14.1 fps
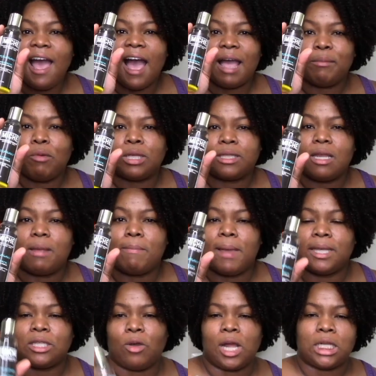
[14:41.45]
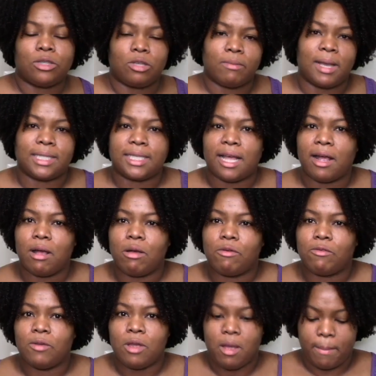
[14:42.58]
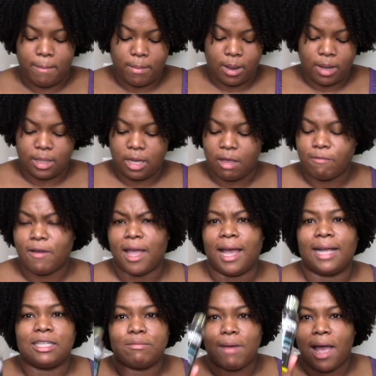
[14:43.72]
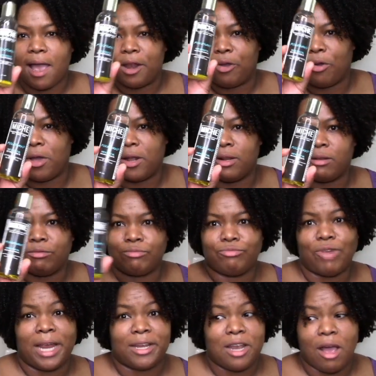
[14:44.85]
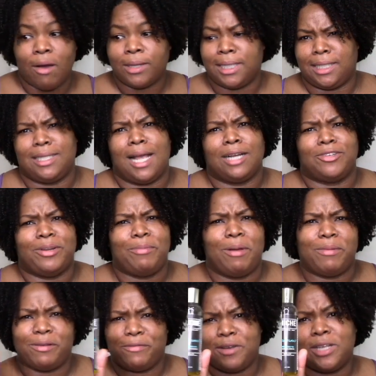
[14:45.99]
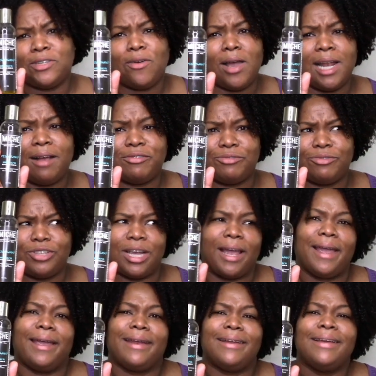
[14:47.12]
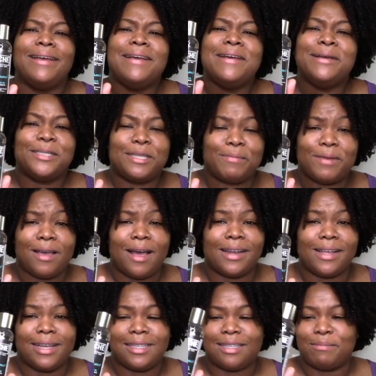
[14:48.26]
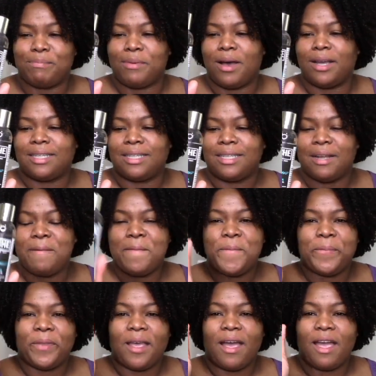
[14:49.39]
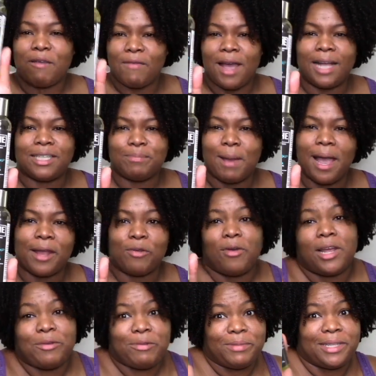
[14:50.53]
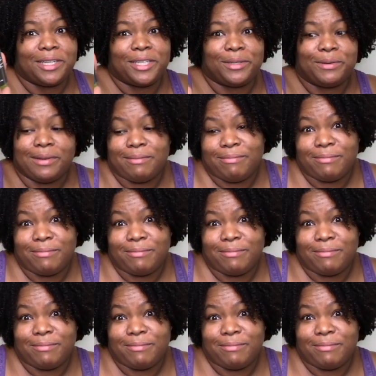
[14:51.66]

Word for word: I mostly mix oils for myself but if I had to buy an oil right now, this is actually probably the first oil I've tried, to be honest, but if I had to buy an oil, it would be this one.